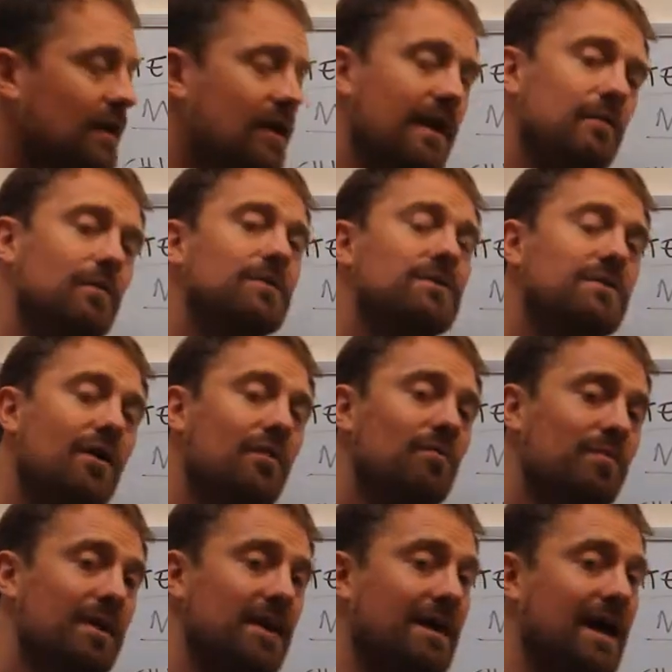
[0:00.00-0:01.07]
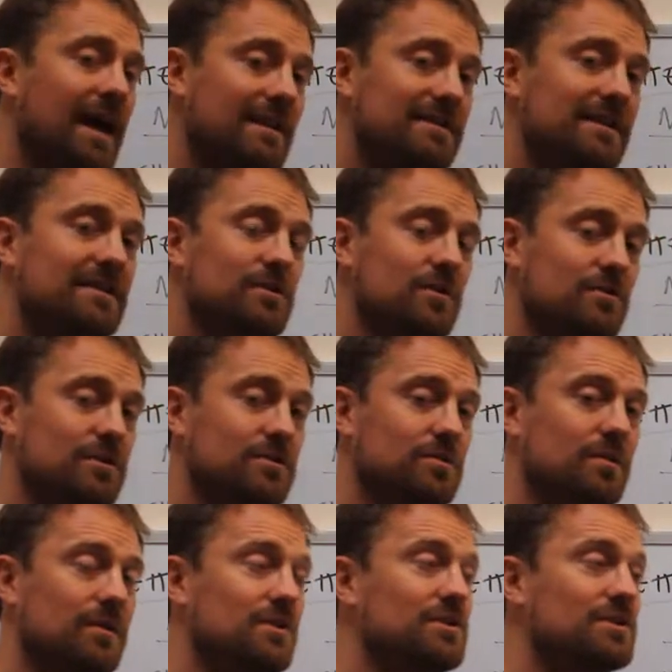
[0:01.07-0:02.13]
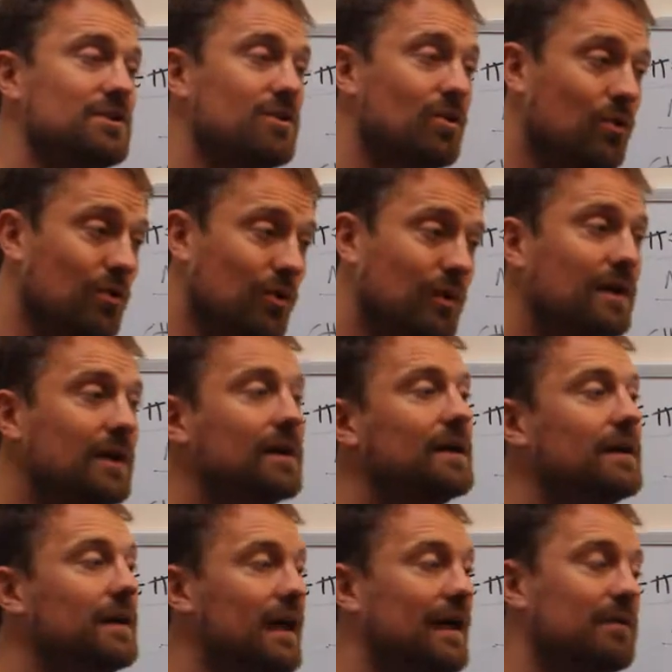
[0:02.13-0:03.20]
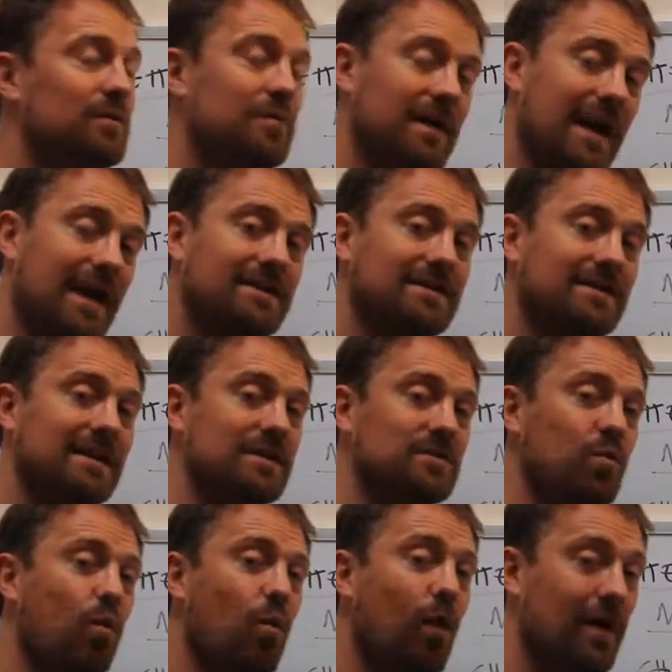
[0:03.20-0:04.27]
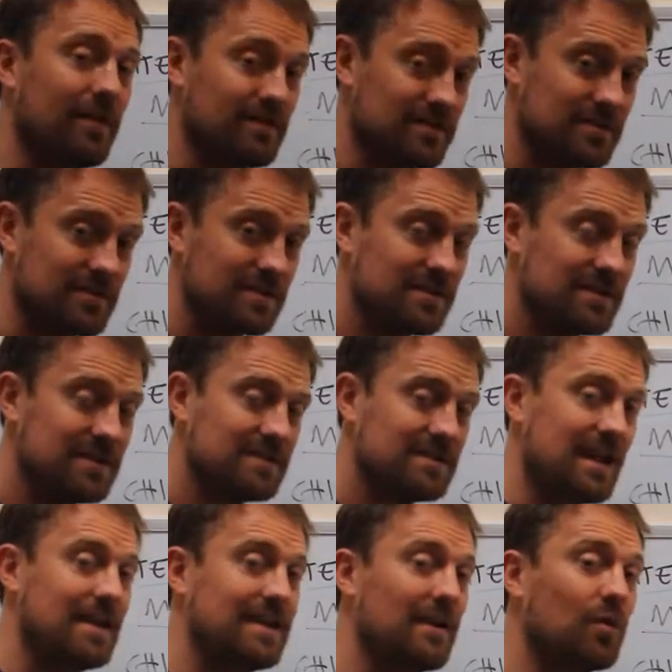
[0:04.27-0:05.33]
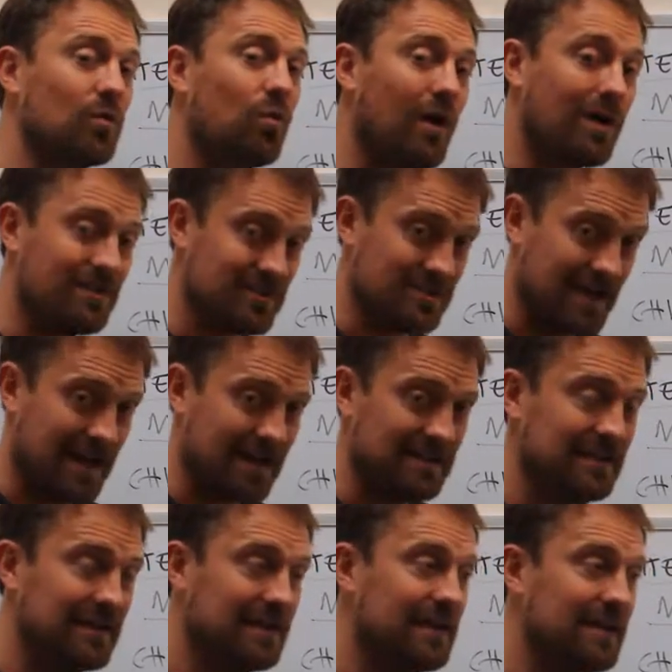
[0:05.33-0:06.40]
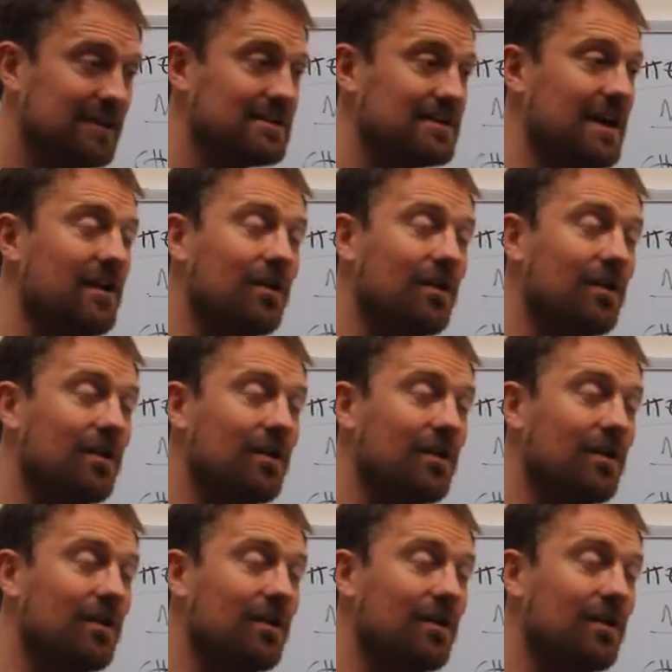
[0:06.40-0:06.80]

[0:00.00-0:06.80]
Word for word: It would not be entered into a crossword clue as your, it would be entered as one's, standing on one's head, because they're